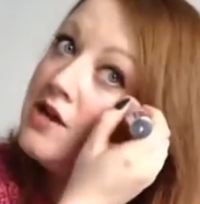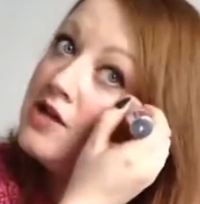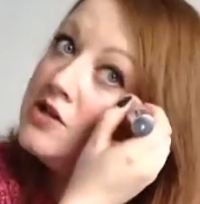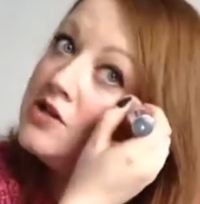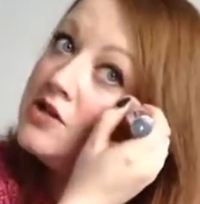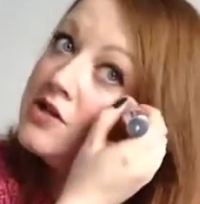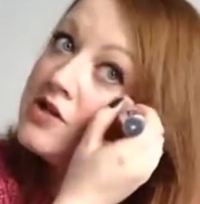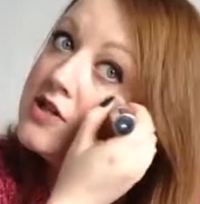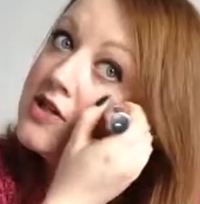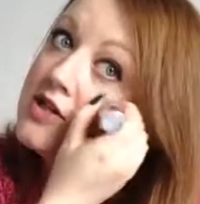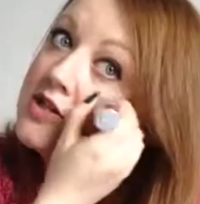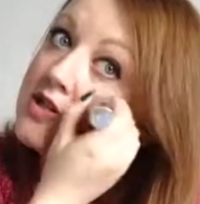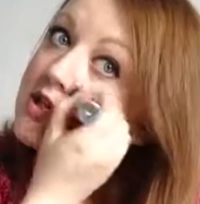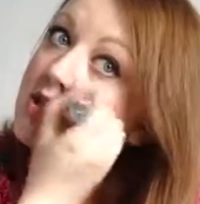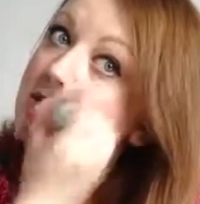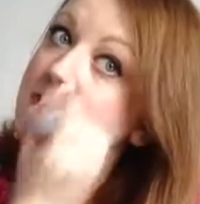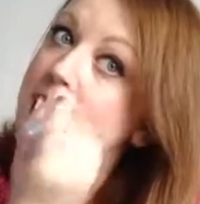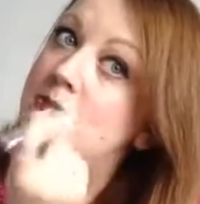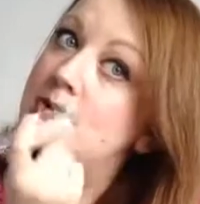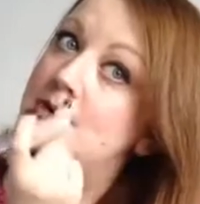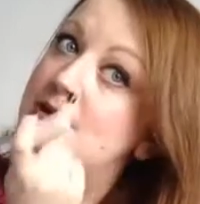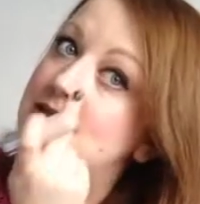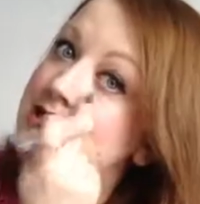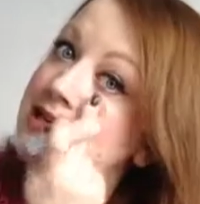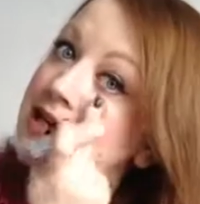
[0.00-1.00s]
just at the tops of
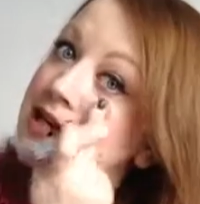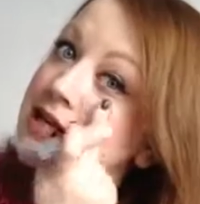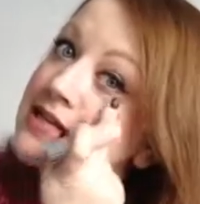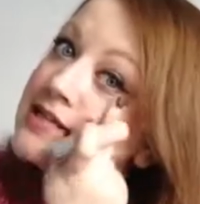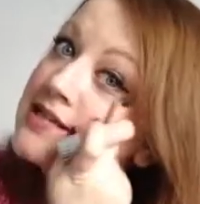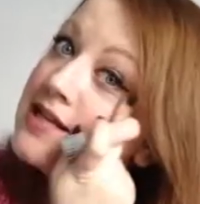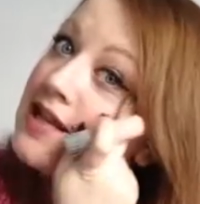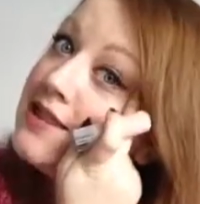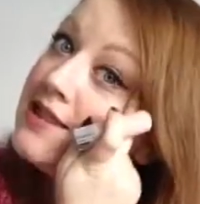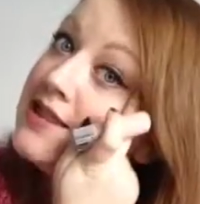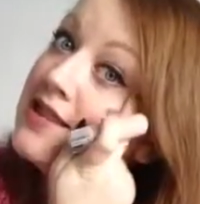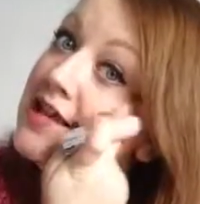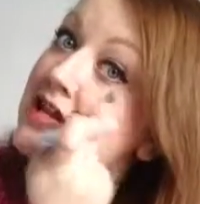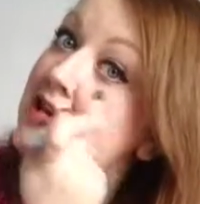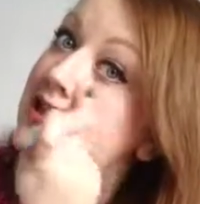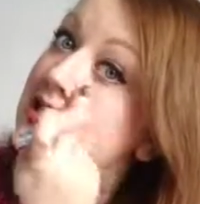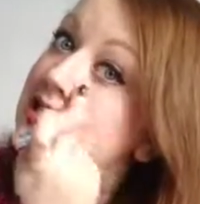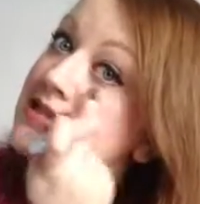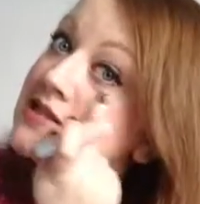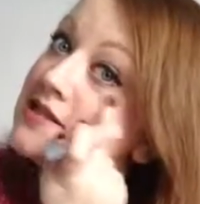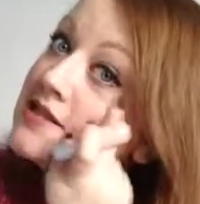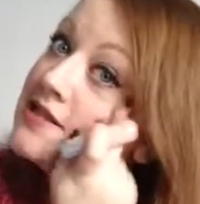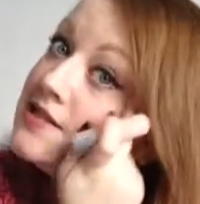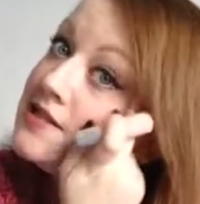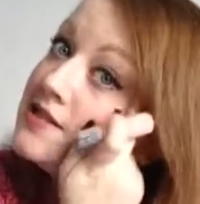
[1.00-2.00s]
my cheeks like
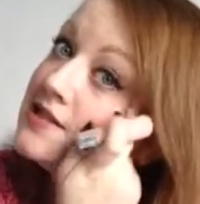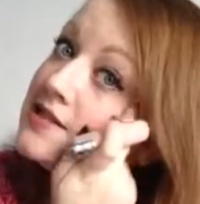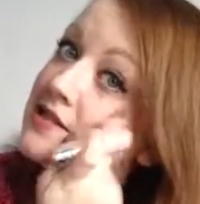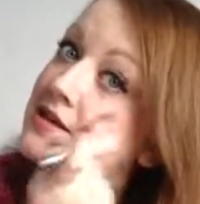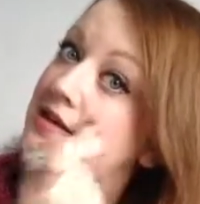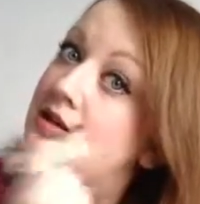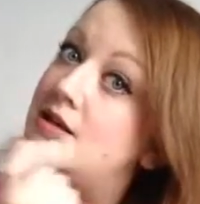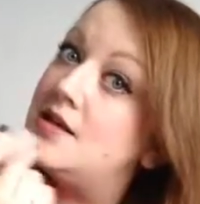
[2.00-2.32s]
this,